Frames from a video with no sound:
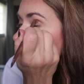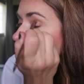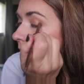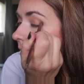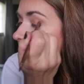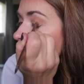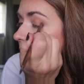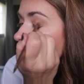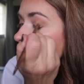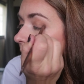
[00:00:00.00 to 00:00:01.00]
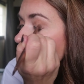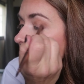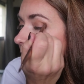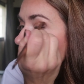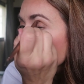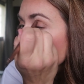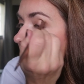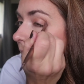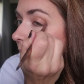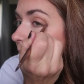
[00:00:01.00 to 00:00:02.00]
Here with a little bit of
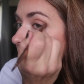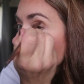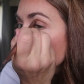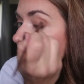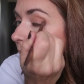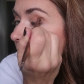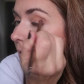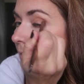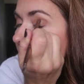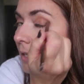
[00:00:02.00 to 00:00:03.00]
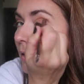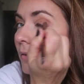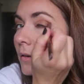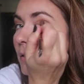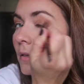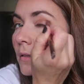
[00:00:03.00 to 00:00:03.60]
like a, here we go.